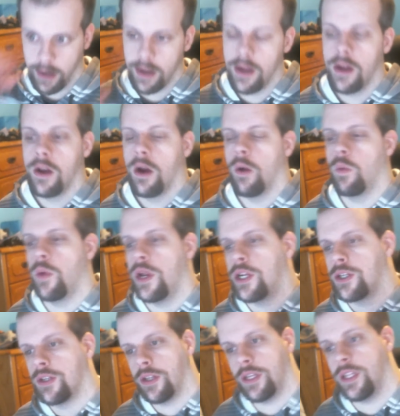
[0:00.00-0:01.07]

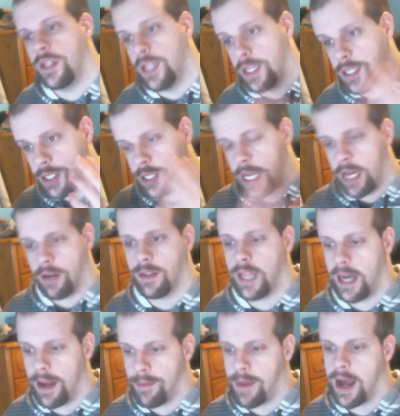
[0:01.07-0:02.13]
Originally, this channel that
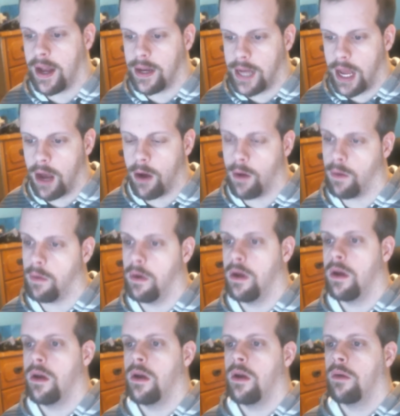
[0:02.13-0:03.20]
I'm on now
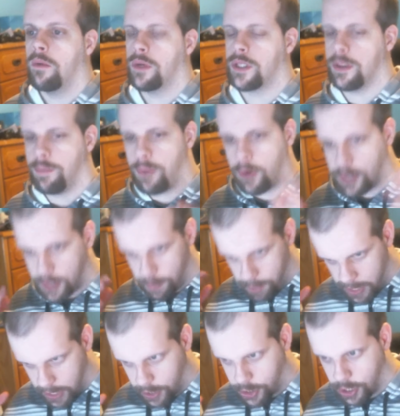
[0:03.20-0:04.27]
was supposed to be
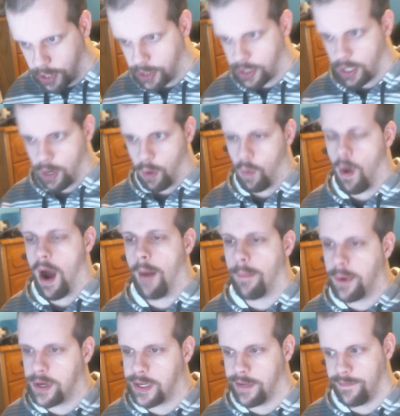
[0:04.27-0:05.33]
just a
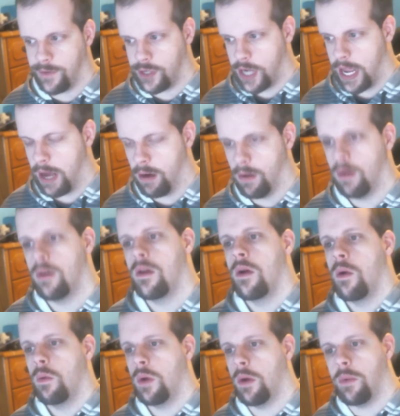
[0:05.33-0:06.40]
cooperative channel
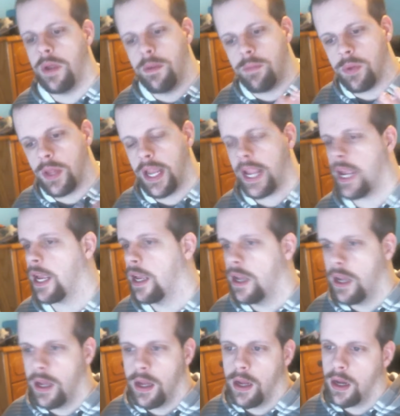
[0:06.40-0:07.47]
where we play
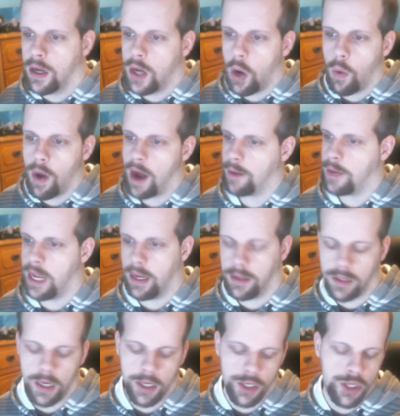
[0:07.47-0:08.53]
co-op games
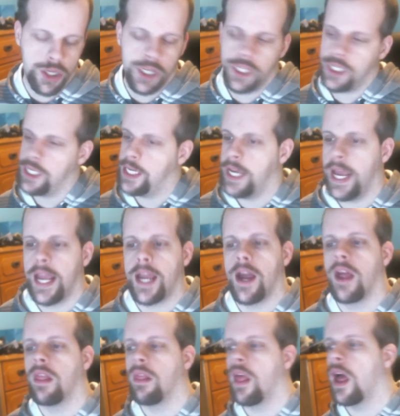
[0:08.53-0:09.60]
like GTA
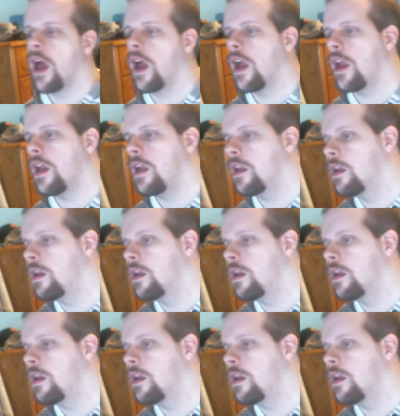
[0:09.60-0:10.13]
Online,